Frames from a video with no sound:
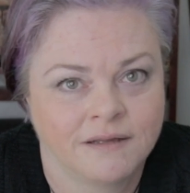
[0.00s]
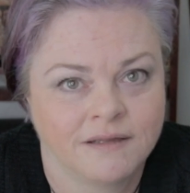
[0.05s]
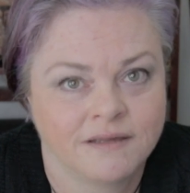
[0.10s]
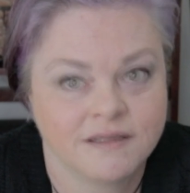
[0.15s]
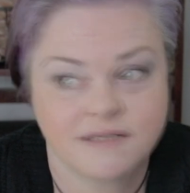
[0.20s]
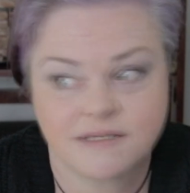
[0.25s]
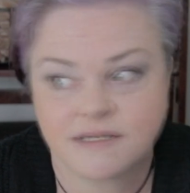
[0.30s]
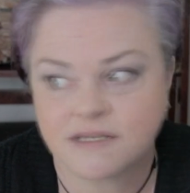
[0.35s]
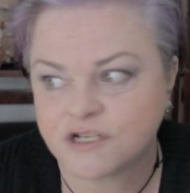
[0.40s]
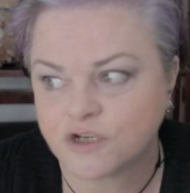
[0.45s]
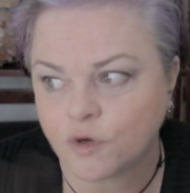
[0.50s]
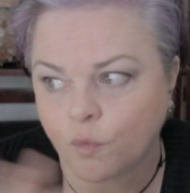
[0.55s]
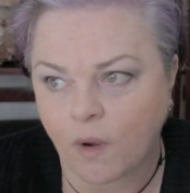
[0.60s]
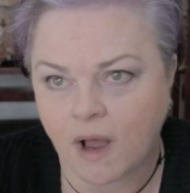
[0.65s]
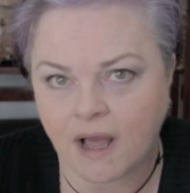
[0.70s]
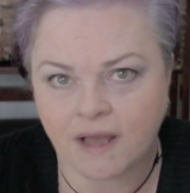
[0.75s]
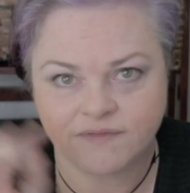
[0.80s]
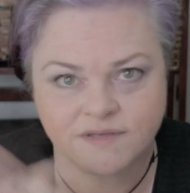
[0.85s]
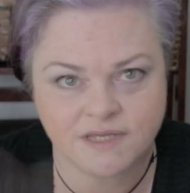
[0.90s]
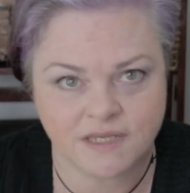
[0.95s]
The Sister
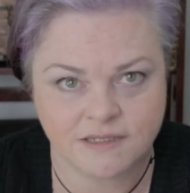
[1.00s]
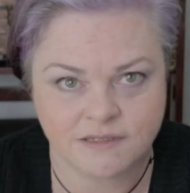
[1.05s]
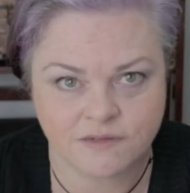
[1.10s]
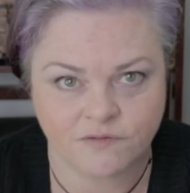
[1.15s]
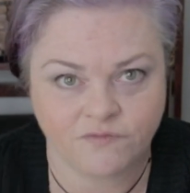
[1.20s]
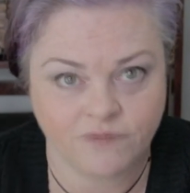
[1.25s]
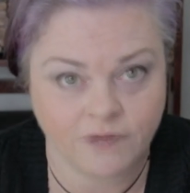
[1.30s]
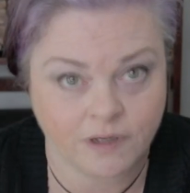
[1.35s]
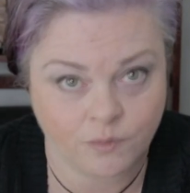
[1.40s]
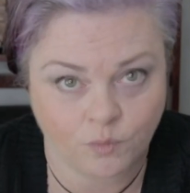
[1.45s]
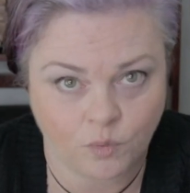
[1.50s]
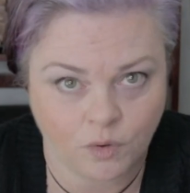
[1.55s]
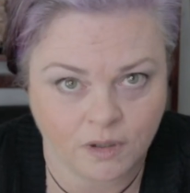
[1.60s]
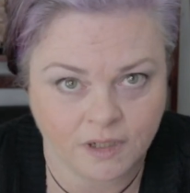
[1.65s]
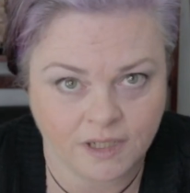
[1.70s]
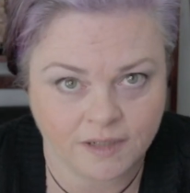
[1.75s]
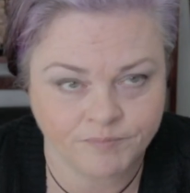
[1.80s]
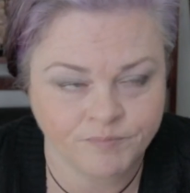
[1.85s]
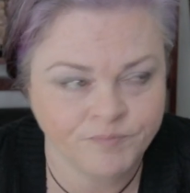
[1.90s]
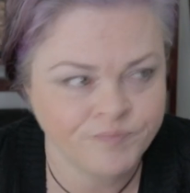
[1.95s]
Wives isn't fucking
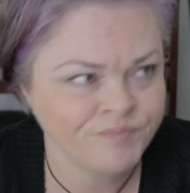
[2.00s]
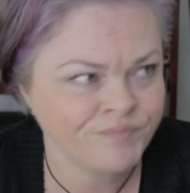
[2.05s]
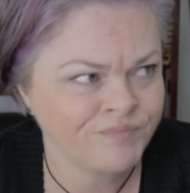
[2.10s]
working.